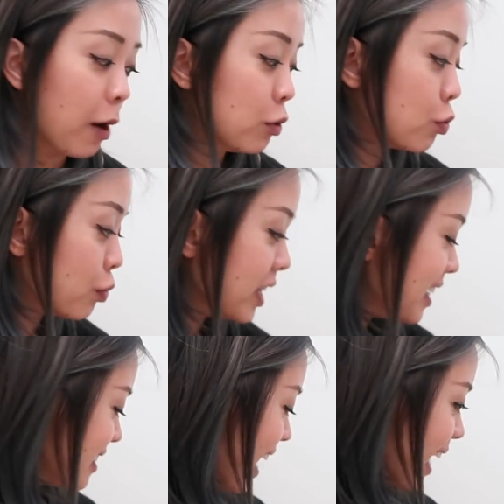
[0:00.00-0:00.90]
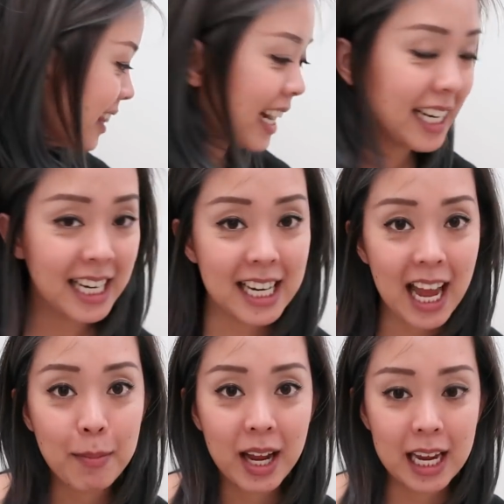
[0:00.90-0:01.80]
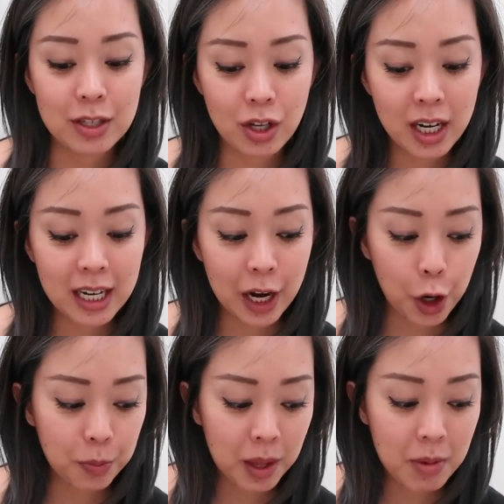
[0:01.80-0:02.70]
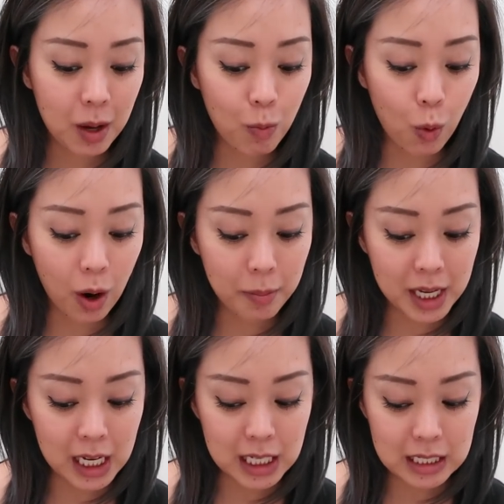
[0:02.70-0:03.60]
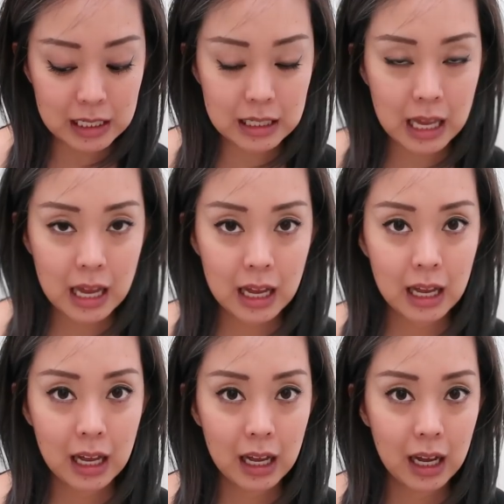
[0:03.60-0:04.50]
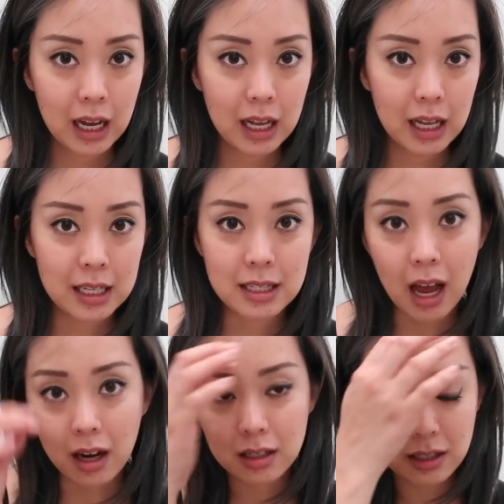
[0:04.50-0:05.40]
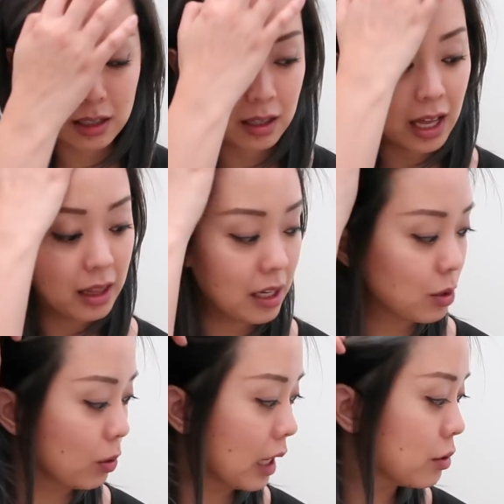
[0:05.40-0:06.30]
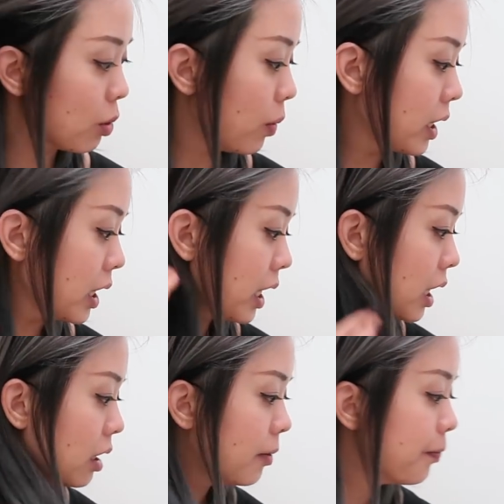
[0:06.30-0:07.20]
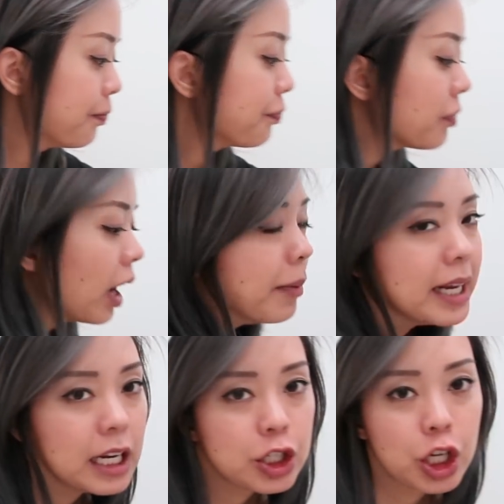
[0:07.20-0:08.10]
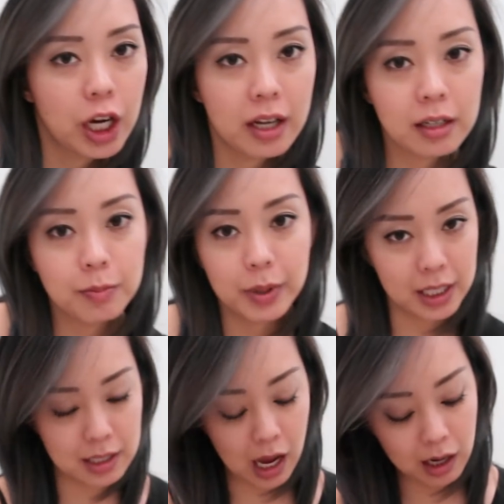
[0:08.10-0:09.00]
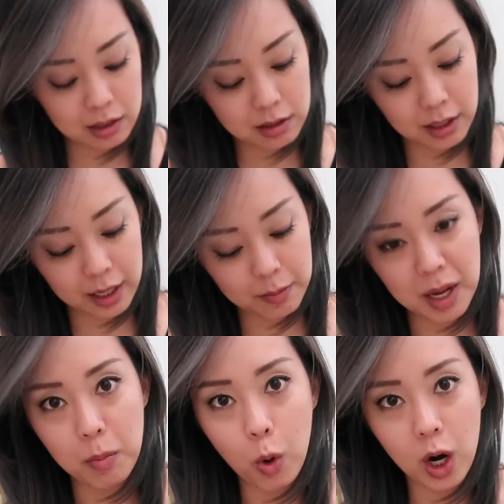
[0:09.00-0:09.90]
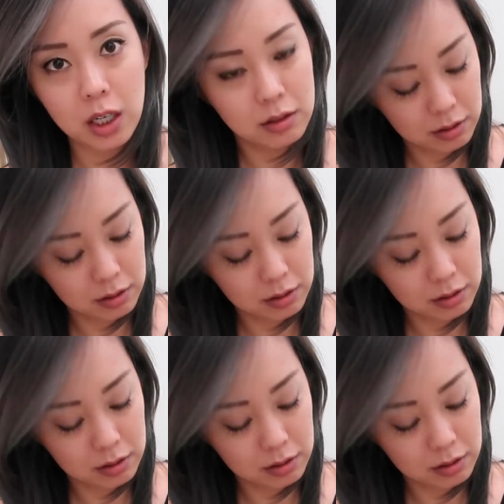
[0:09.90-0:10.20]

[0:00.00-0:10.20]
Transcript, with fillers: I was really sad that I didn't get my hands on it, and I hope they make more because it sucks that they sold out so quickly. I mean, it's good, but it sucks. Like, make more.